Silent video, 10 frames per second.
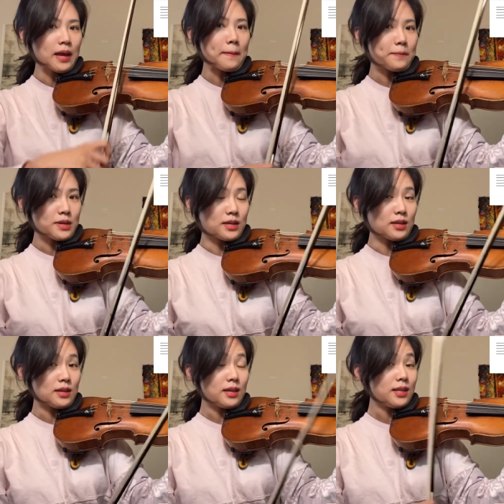
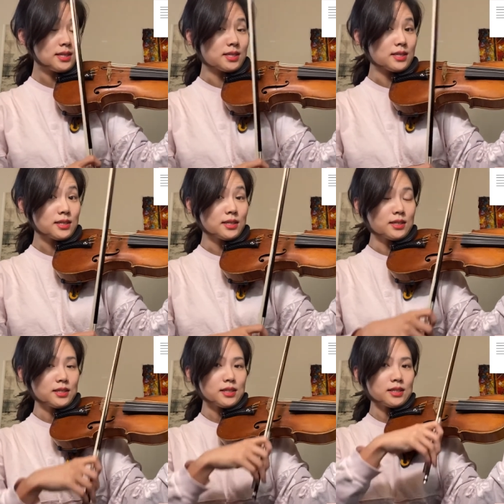B, D.
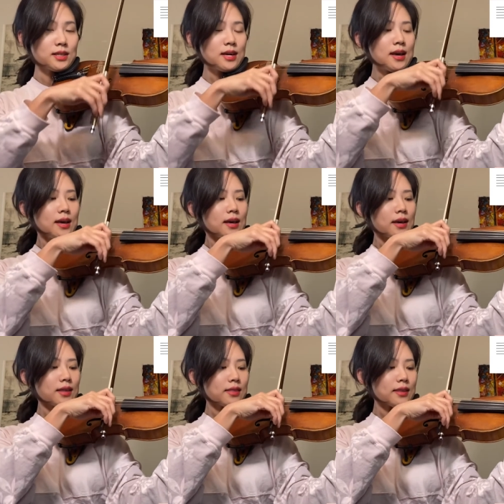
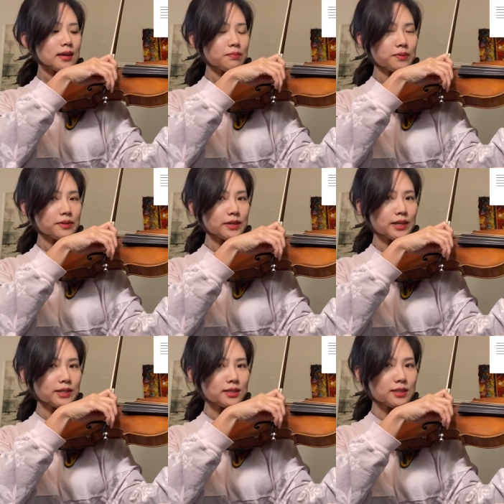And then
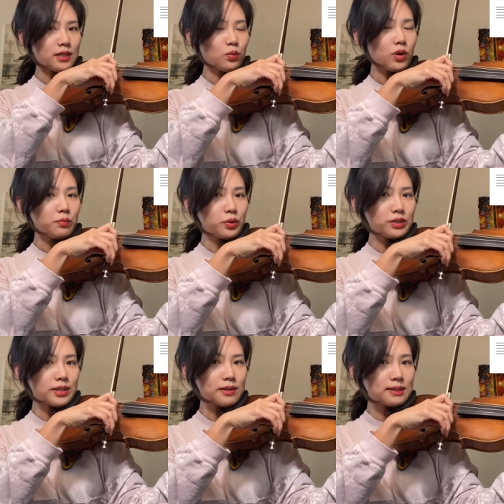play the D one more
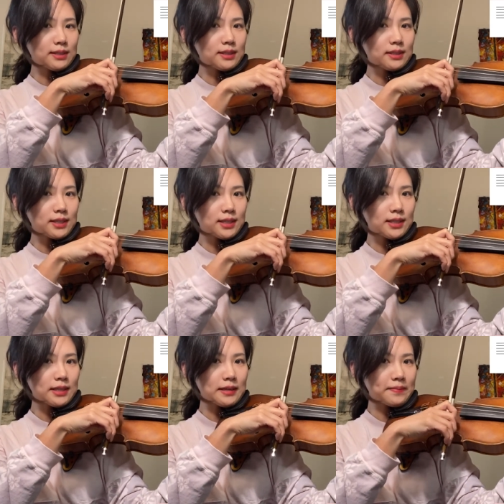time clearly.